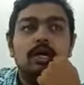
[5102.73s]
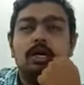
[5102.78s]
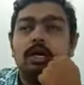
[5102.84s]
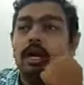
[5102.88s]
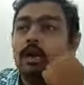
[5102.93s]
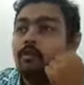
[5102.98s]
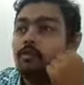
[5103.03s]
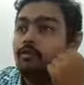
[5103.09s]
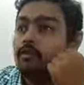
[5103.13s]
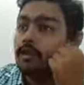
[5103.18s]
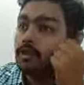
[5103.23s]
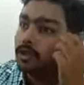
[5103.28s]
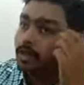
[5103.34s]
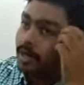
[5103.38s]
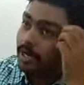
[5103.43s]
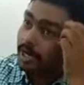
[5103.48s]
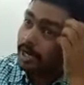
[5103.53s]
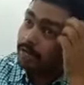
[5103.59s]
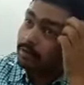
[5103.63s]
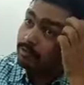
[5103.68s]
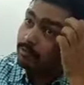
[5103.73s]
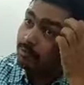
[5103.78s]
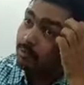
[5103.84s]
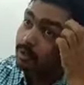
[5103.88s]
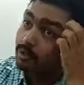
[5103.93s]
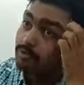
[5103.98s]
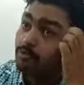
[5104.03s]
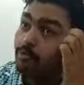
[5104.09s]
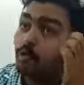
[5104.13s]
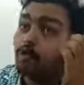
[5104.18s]
Now we should again
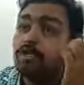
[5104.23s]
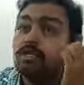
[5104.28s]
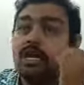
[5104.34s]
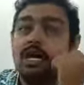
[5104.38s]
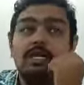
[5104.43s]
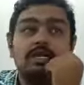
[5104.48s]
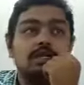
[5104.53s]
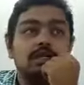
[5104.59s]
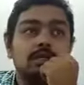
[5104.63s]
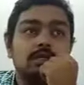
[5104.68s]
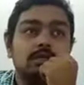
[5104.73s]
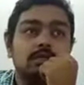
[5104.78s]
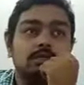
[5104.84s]
put a flow chart,